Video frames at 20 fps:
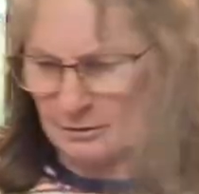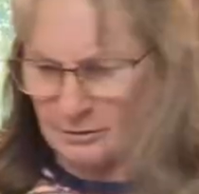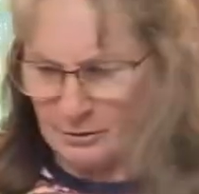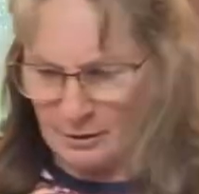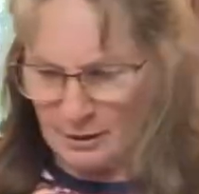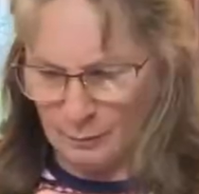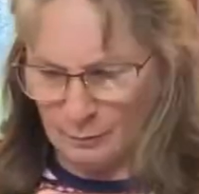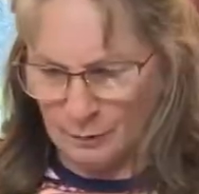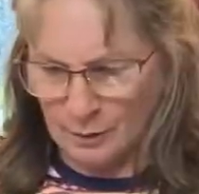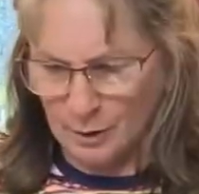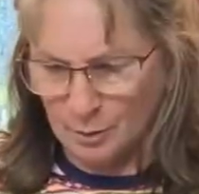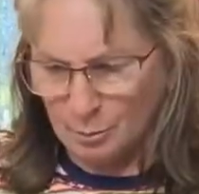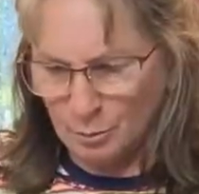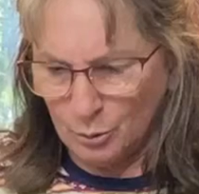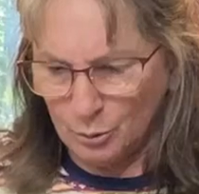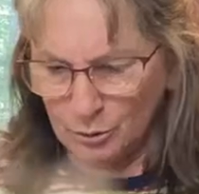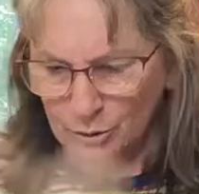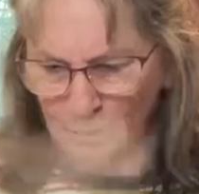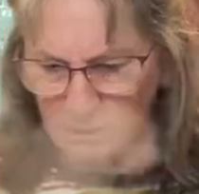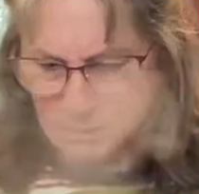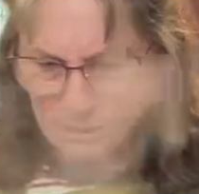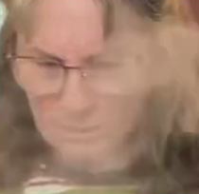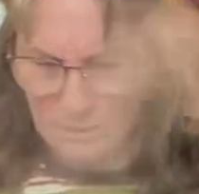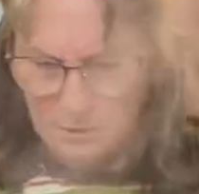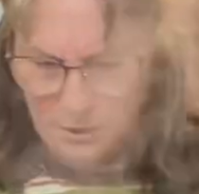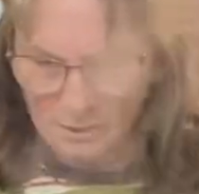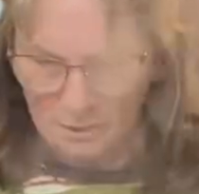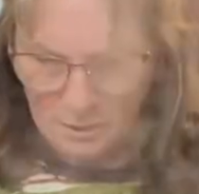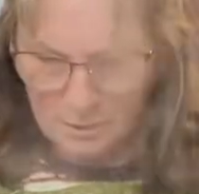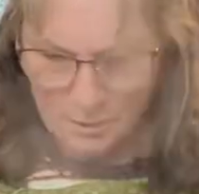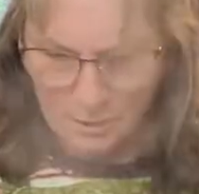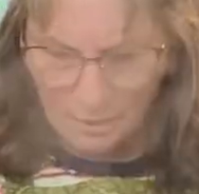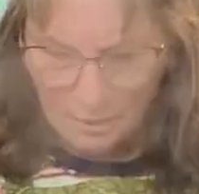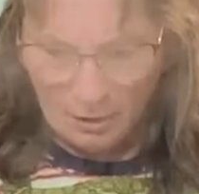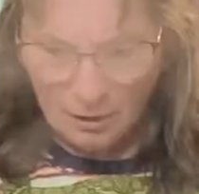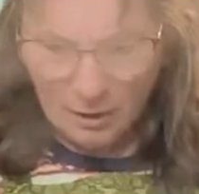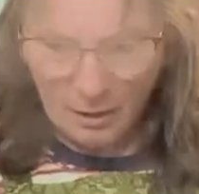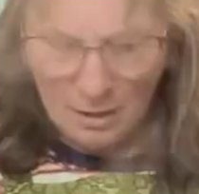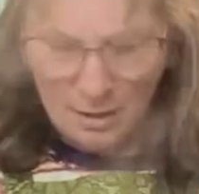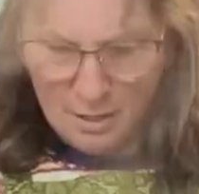so now we're gonna pour it into
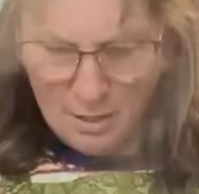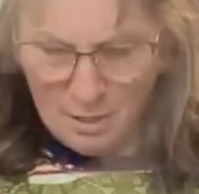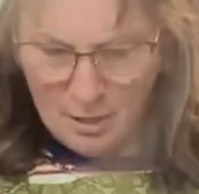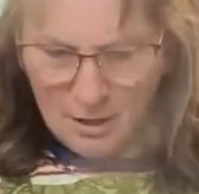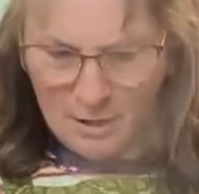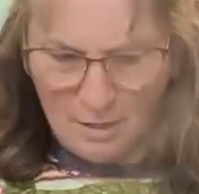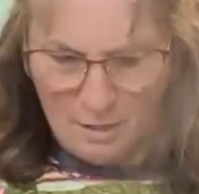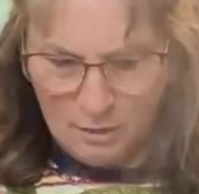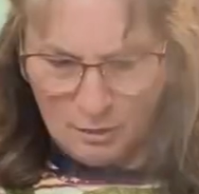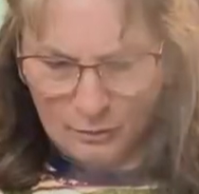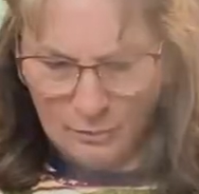our